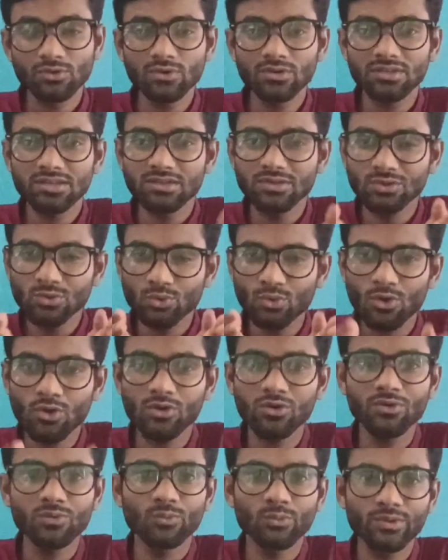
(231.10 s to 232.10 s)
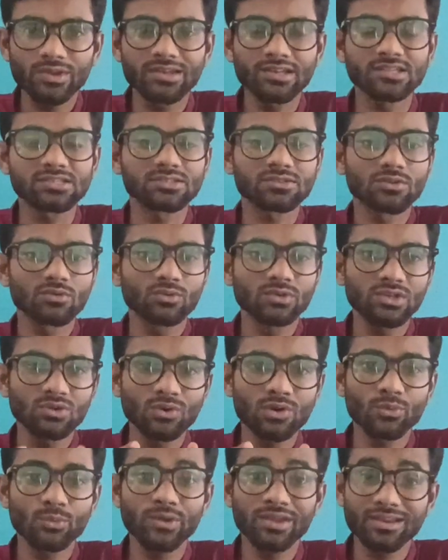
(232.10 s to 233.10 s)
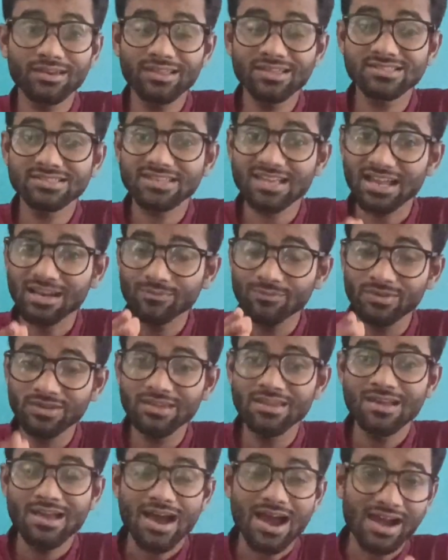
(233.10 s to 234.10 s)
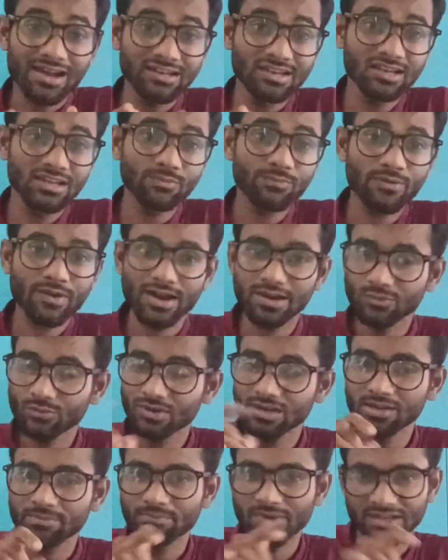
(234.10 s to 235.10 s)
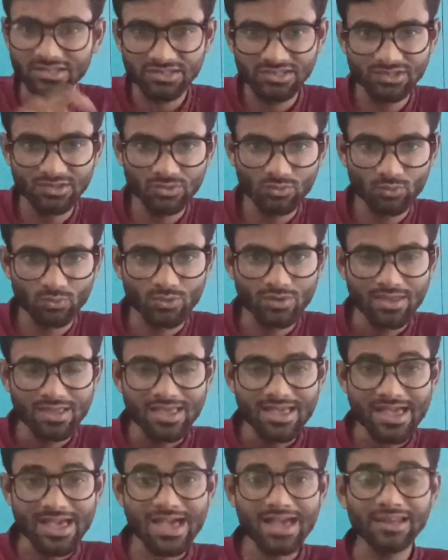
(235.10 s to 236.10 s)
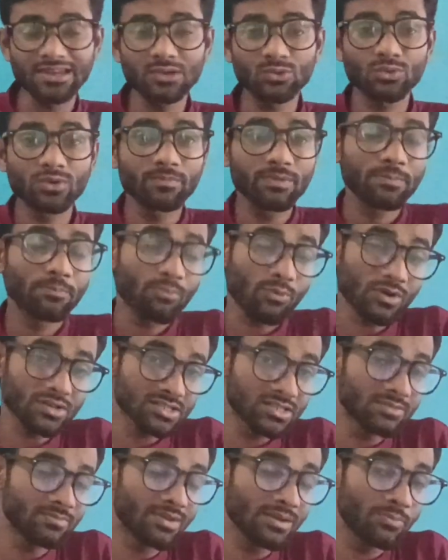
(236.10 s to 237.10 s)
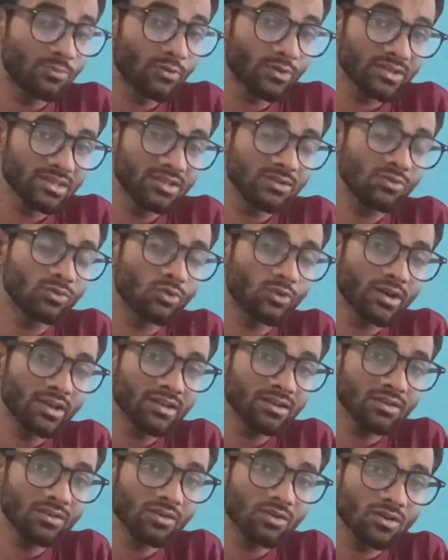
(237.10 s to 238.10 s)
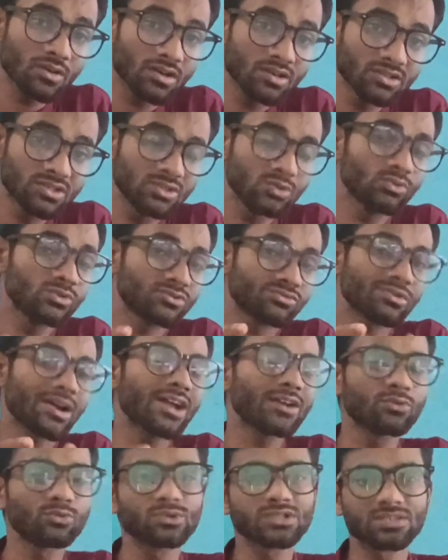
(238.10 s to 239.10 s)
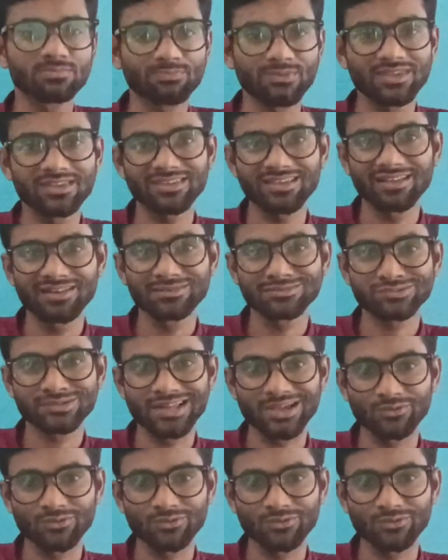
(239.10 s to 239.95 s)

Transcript: So your weakness can be identified only by you, and it will be possible for you when you try to speak English